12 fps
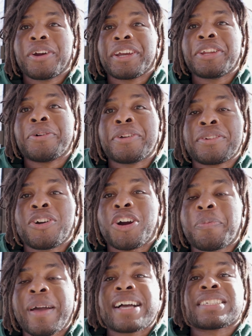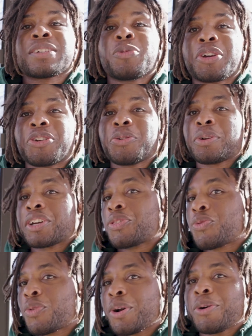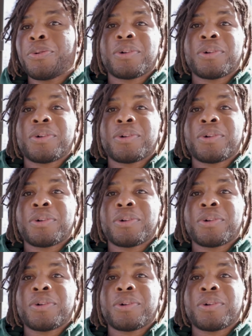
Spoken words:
in guard passing when you're doing a throw,